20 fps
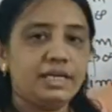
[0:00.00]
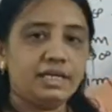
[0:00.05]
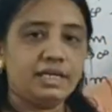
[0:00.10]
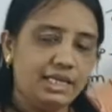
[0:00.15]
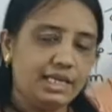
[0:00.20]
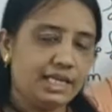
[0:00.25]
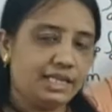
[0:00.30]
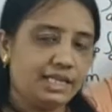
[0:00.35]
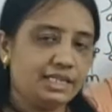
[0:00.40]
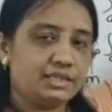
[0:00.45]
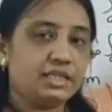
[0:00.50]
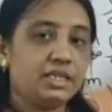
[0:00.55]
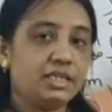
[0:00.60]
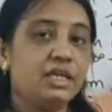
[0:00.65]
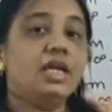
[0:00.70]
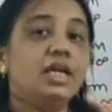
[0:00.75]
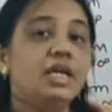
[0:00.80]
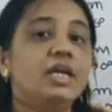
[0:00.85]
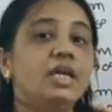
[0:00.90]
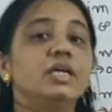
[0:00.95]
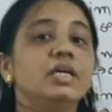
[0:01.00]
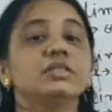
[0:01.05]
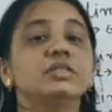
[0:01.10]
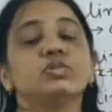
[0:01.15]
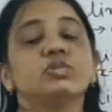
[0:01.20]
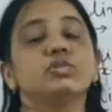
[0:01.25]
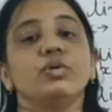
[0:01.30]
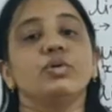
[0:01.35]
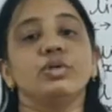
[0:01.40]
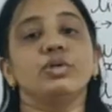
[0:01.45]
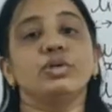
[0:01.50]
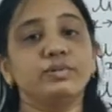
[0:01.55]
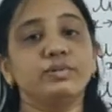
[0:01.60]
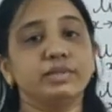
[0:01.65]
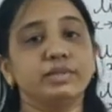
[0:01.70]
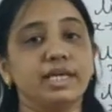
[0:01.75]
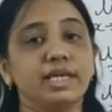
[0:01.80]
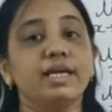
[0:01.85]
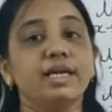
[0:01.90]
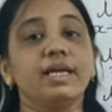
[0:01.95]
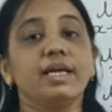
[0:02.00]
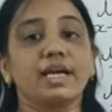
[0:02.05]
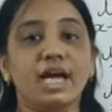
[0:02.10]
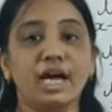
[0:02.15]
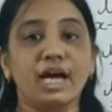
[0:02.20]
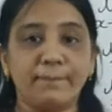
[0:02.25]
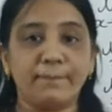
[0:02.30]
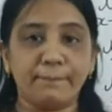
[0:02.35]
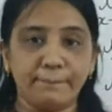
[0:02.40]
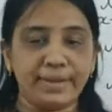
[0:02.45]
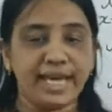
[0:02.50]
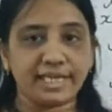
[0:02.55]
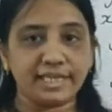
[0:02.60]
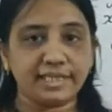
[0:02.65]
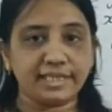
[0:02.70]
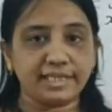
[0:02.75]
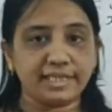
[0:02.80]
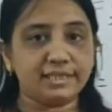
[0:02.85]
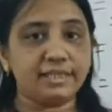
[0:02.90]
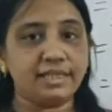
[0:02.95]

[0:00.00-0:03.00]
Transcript: test. So using comparison